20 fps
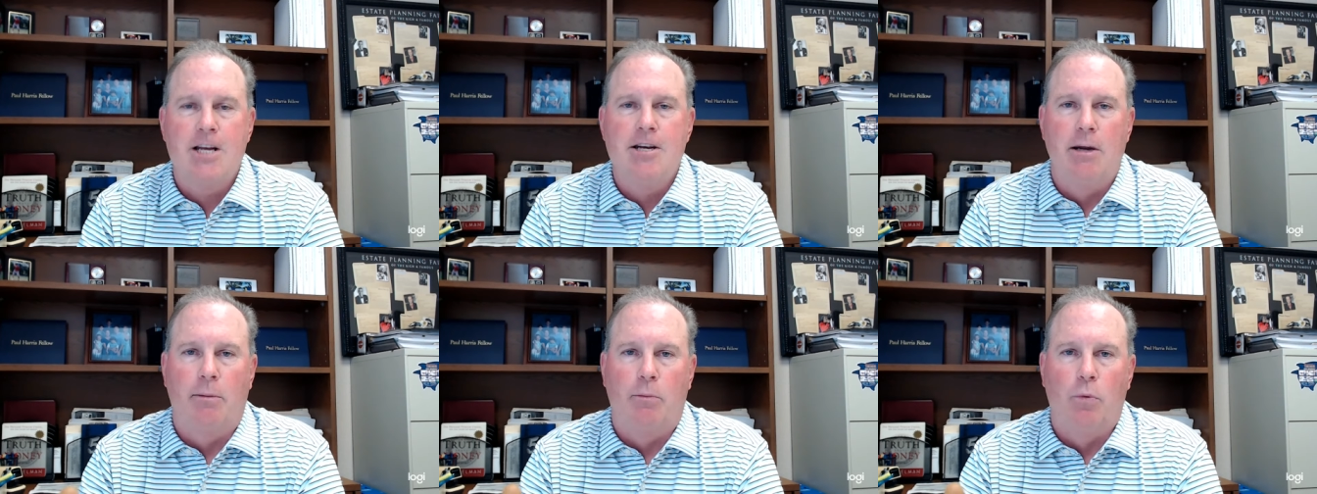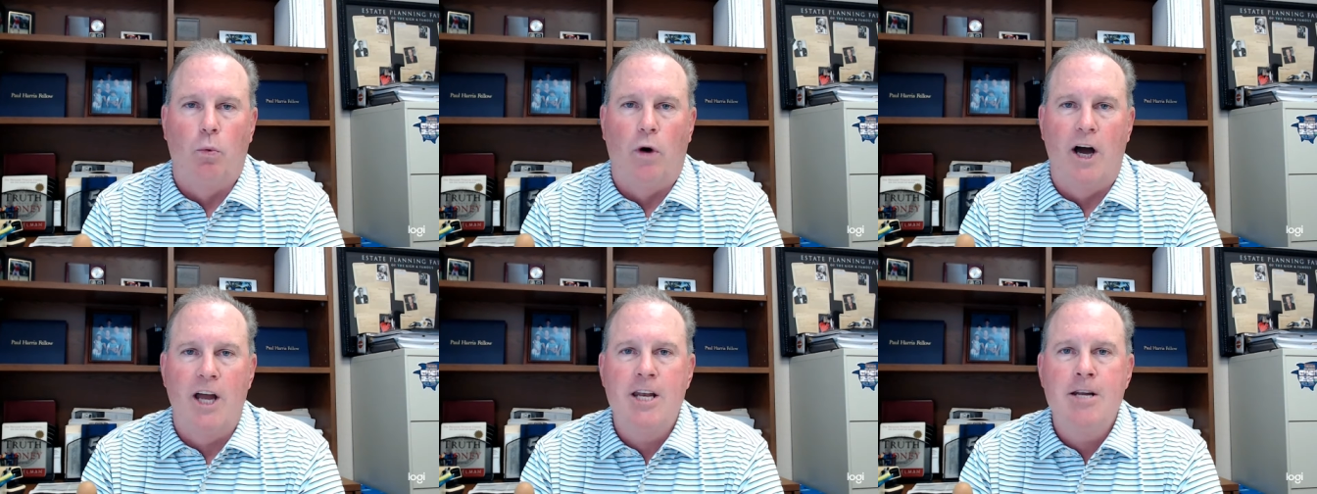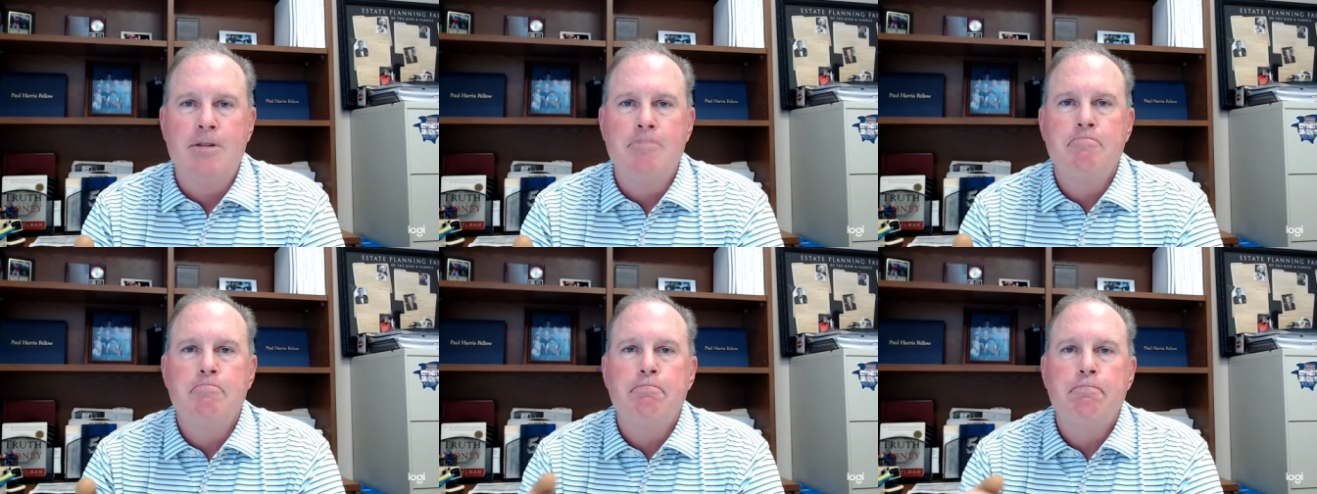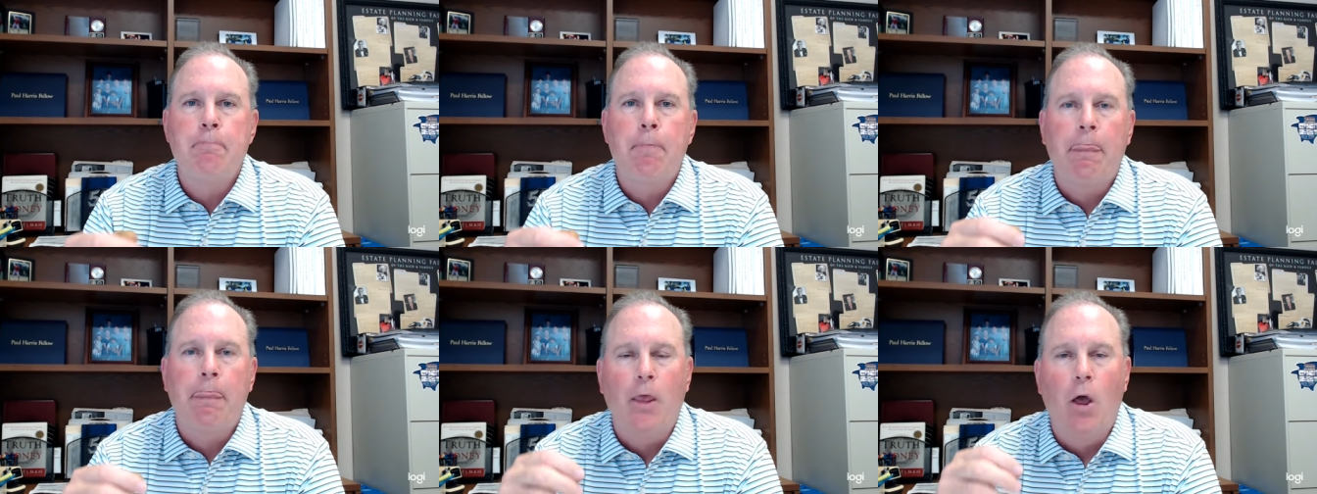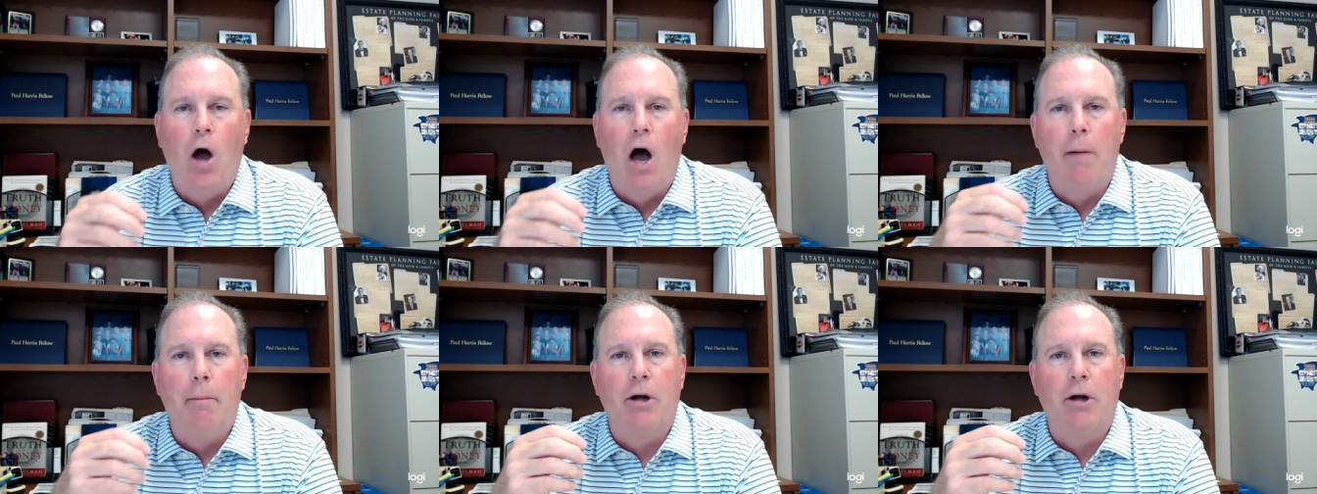Number one,
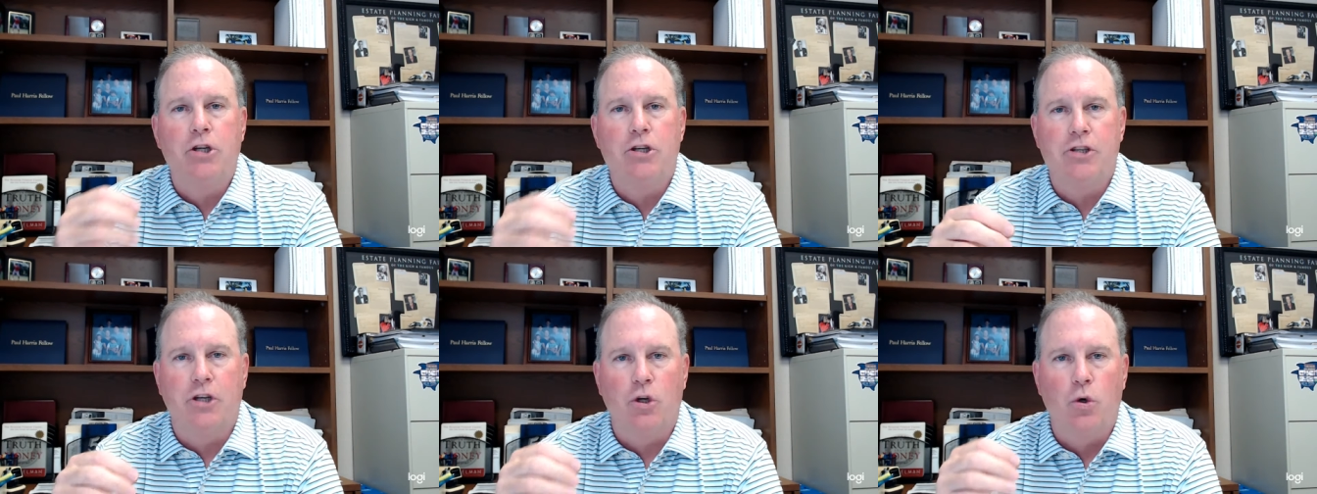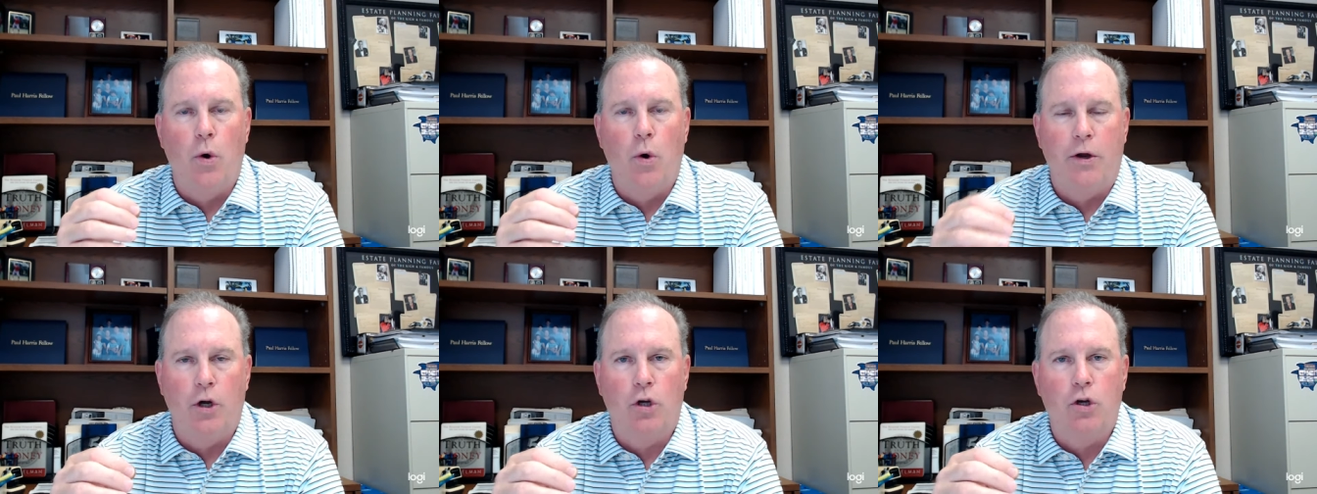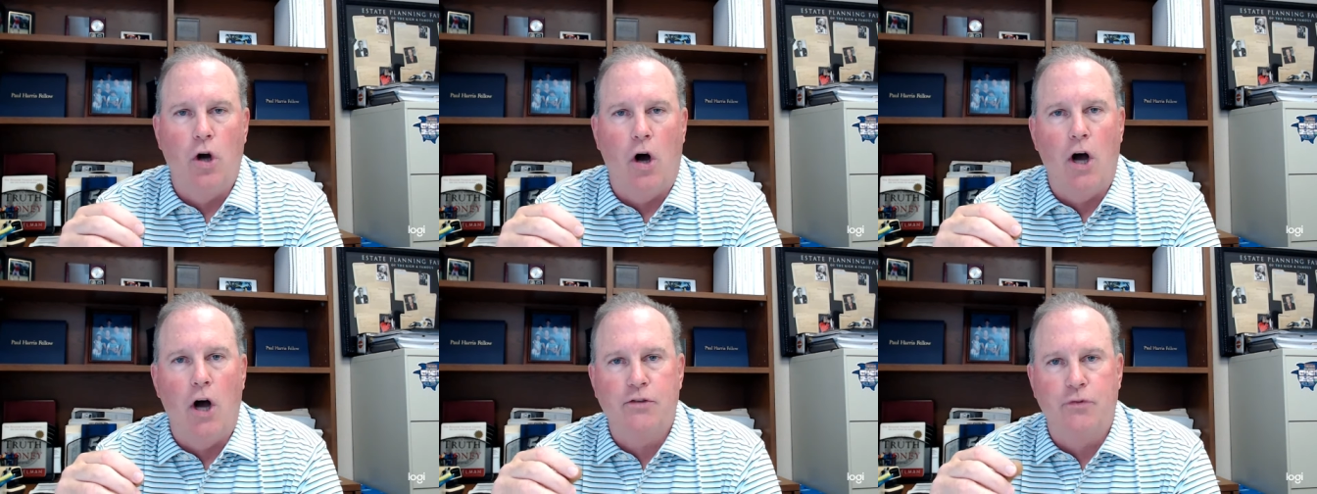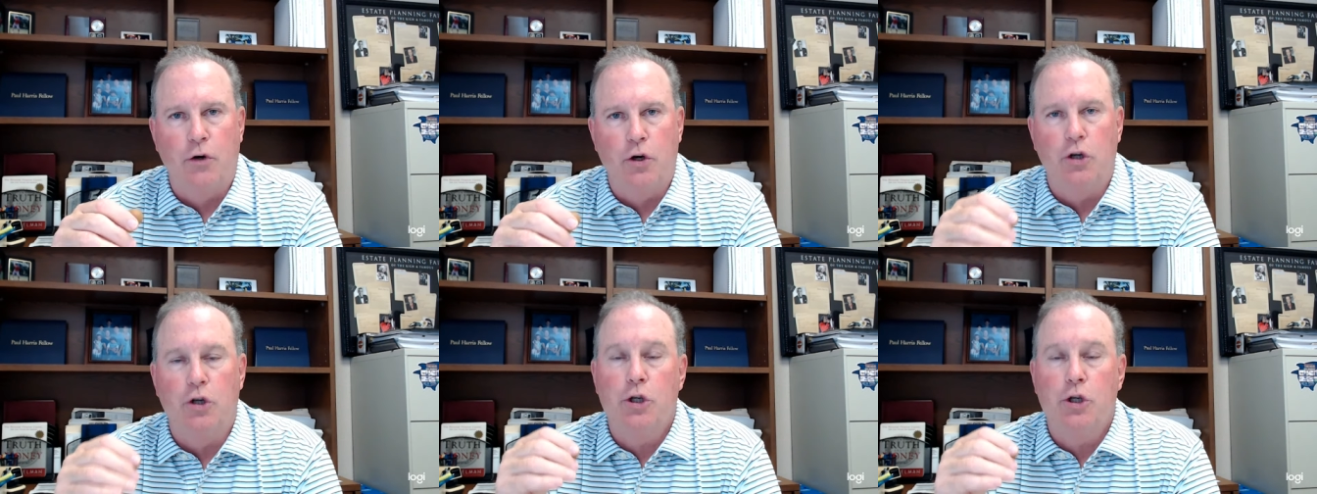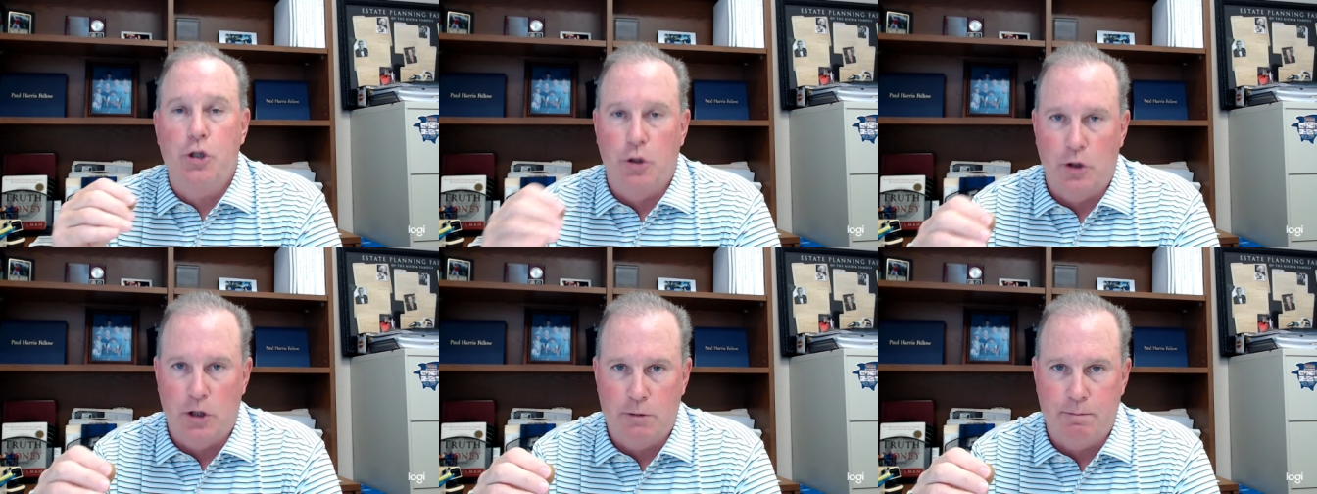how much is it going to cost for your
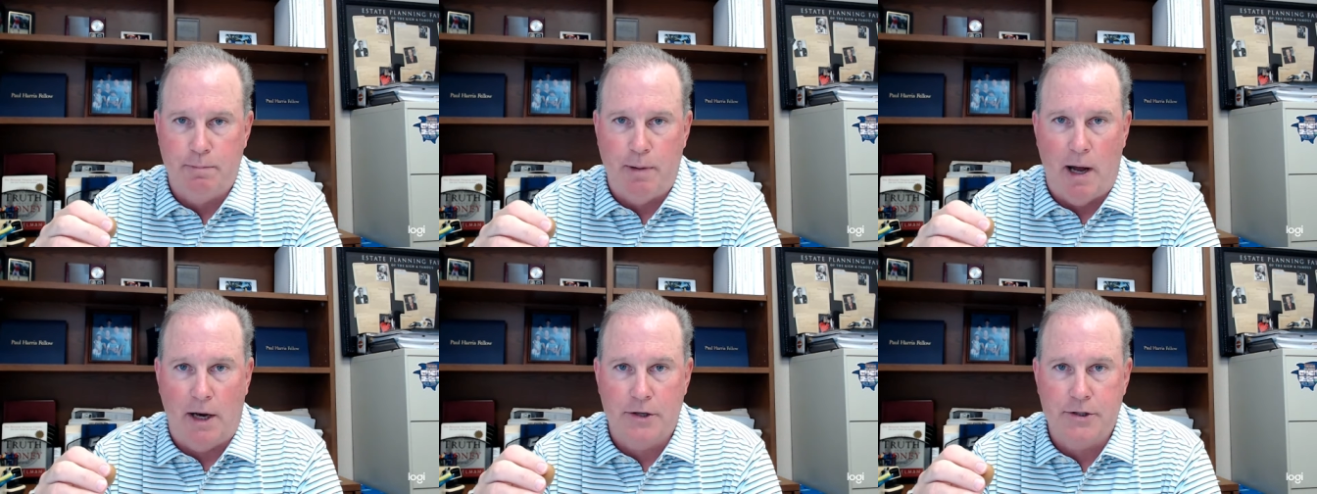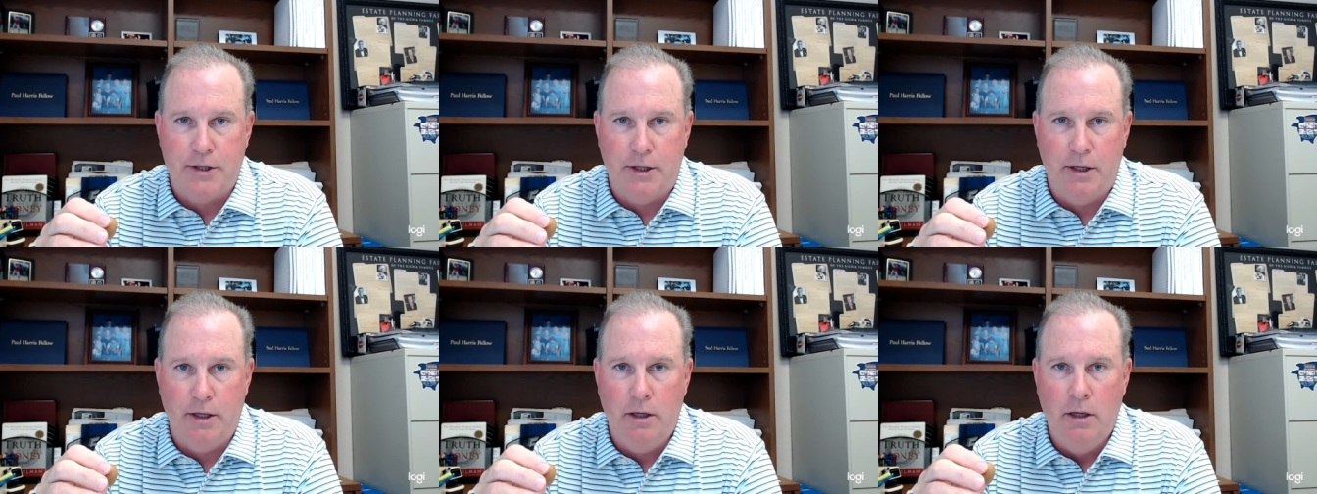insurance policy?